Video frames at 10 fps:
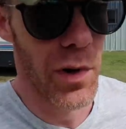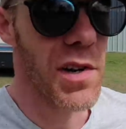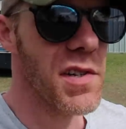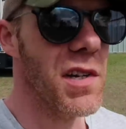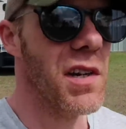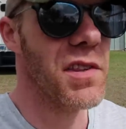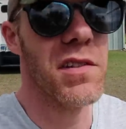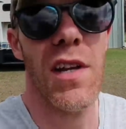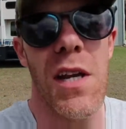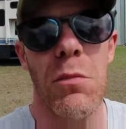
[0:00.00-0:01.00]
We are still at
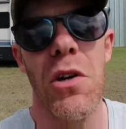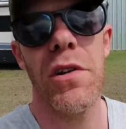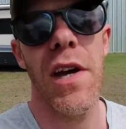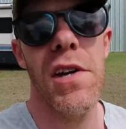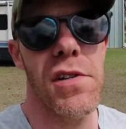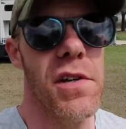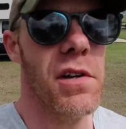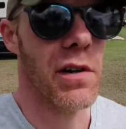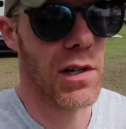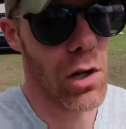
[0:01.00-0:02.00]
the same location
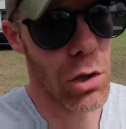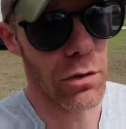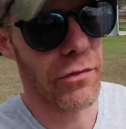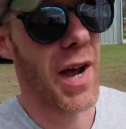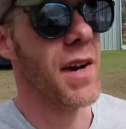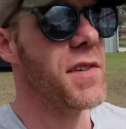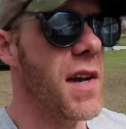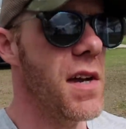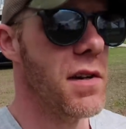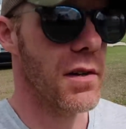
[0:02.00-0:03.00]
here at Colfax
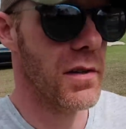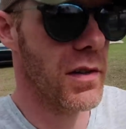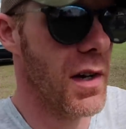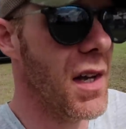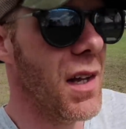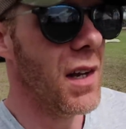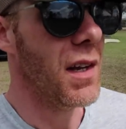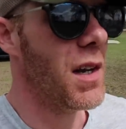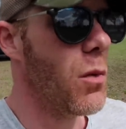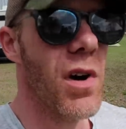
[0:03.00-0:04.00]
Acres,
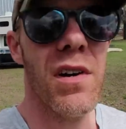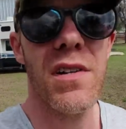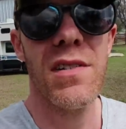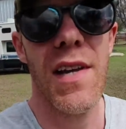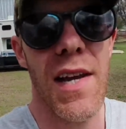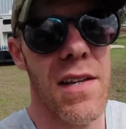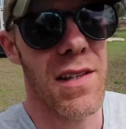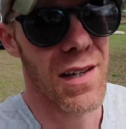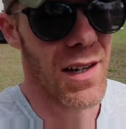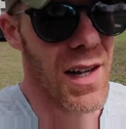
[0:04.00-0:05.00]
and I wanted to say
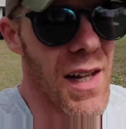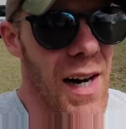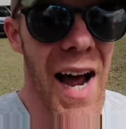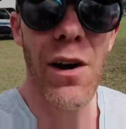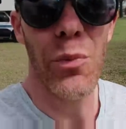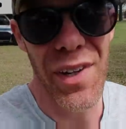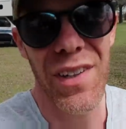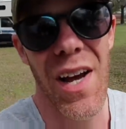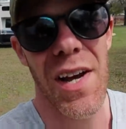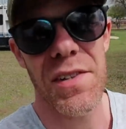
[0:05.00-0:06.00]
that I
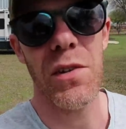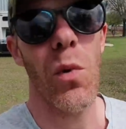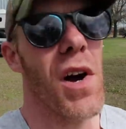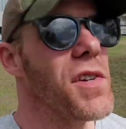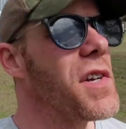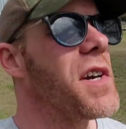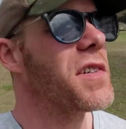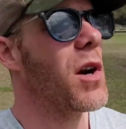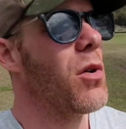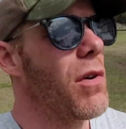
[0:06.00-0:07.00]
realize that watching
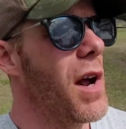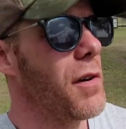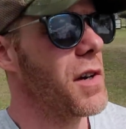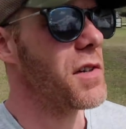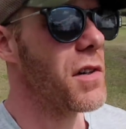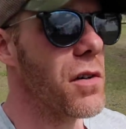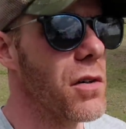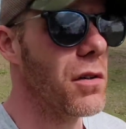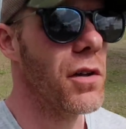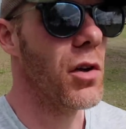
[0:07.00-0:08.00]
us go around in a
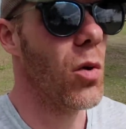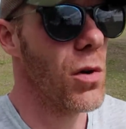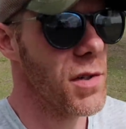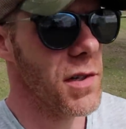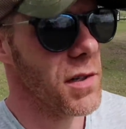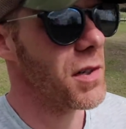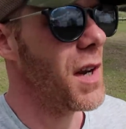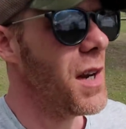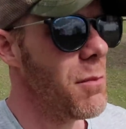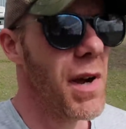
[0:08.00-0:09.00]
circle on
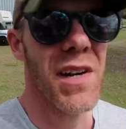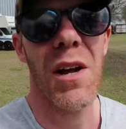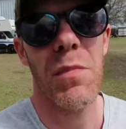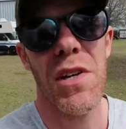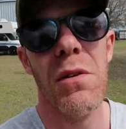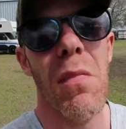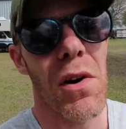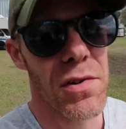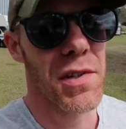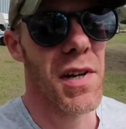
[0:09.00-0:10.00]
horses may not be the
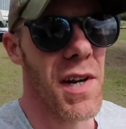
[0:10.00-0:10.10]
most